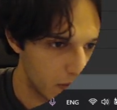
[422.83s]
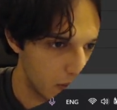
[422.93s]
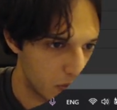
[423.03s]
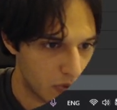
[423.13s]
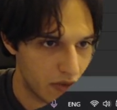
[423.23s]

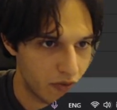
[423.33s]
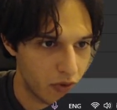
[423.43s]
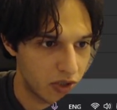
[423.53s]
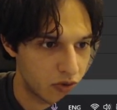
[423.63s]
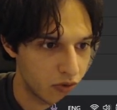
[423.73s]
This will give
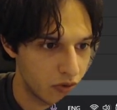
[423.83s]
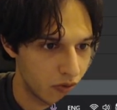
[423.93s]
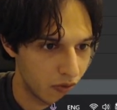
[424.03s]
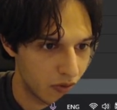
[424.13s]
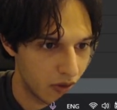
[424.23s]
you a
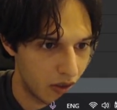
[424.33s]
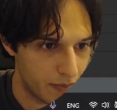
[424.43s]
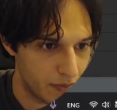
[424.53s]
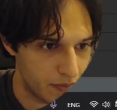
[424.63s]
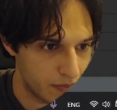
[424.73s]
true.
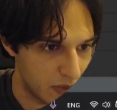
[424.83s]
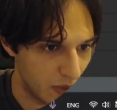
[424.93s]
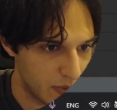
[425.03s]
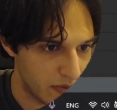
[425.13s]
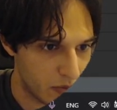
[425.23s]

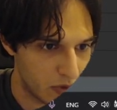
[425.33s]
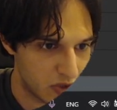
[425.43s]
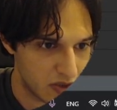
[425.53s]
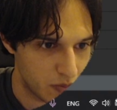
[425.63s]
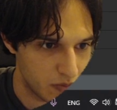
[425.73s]
dbeaver will
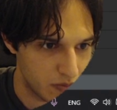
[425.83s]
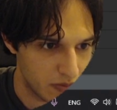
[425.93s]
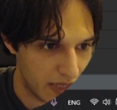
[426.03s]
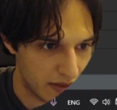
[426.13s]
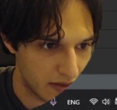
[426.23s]
just
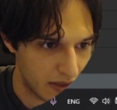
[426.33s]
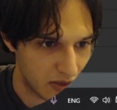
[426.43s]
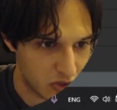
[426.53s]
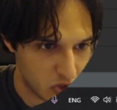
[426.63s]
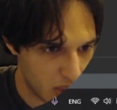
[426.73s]
add it as
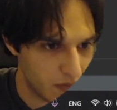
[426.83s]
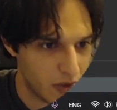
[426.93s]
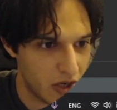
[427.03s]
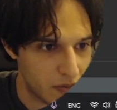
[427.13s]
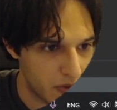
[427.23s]
a check
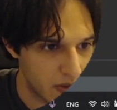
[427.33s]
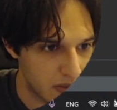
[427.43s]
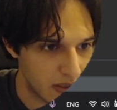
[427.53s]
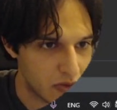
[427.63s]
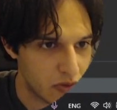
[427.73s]
mark, but this
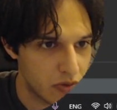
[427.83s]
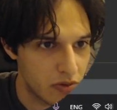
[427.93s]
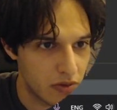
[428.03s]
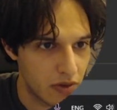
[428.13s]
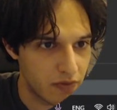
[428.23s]
is a
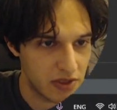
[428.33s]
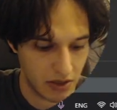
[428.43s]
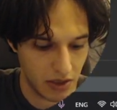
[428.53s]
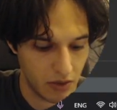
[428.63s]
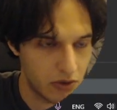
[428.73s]
true. If it's
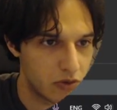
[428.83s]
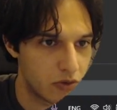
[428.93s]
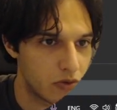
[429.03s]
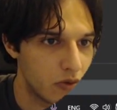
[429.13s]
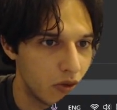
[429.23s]
equal to
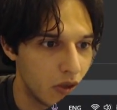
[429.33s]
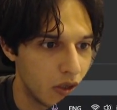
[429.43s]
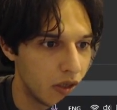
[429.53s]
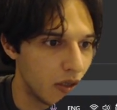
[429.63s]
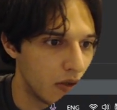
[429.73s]
2,
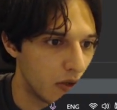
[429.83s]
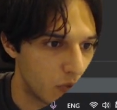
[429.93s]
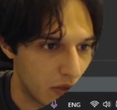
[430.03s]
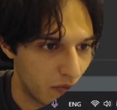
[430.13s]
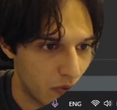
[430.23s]
this
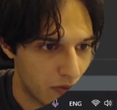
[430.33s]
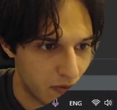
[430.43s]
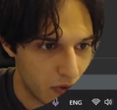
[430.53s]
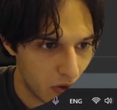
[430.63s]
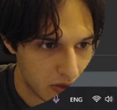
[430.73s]
will give you a
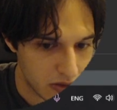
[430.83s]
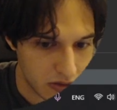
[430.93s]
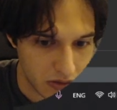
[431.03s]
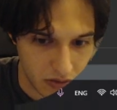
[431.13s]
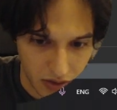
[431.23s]
false.